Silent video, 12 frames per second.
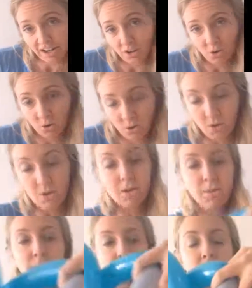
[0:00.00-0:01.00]
kind of cool,
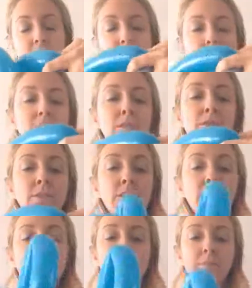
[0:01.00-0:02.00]
especially if it's the
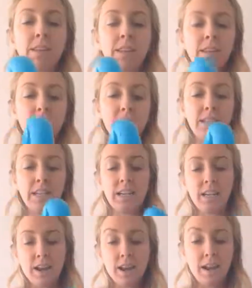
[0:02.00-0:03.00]
first time the kids have seen
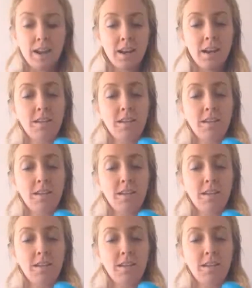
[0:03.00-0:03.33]
it done.